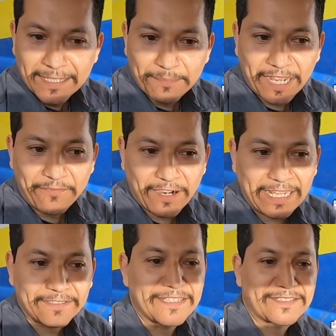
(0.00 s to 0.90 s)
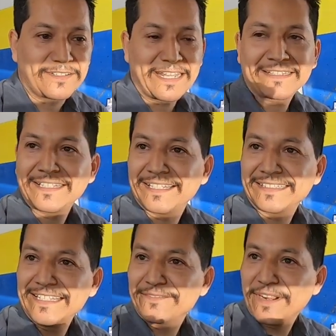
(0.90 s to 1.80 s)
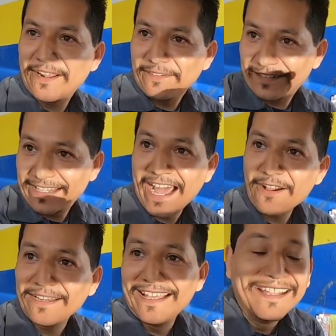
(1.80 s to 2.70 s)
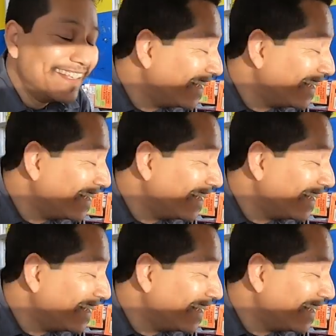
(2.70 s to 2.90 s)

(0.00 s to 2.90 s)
but I forgot to disconnect the thing out of the outlet.